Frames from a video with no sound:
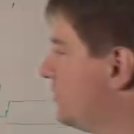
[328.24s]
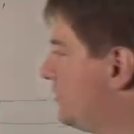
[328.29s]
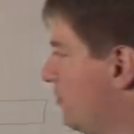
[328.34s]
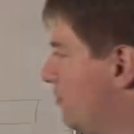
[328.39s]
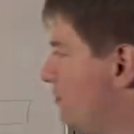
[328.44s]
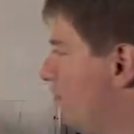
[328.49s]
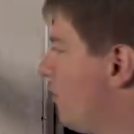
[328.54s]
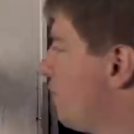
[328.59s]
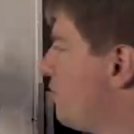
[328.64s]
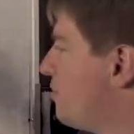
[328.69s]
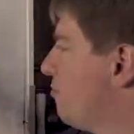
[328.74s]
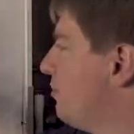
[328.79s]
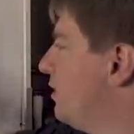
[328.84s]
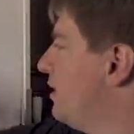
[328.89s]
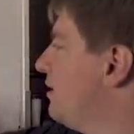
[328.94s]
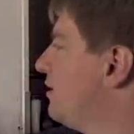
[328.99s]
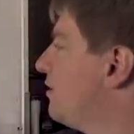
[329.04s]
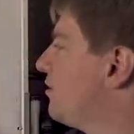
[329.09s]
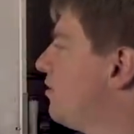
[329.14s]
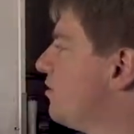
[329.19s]
So both
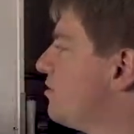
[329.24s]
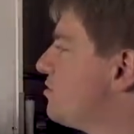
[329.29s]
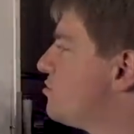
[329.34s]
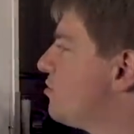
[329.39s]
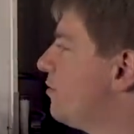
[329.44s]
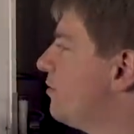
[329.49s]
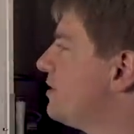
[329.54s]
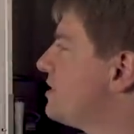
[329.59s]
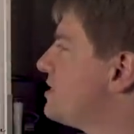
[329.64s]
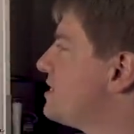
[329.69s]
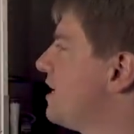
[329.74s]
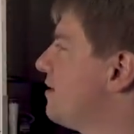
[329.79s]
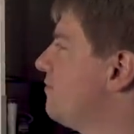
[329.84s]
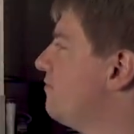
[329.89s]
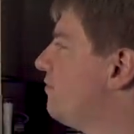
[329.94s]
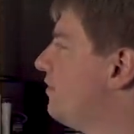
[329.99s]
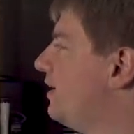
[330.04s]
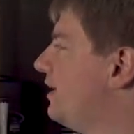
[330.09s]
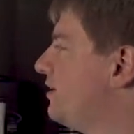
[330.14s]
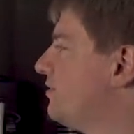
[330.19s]
will control the same
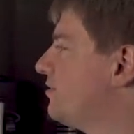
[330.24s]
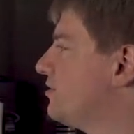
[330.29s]
flight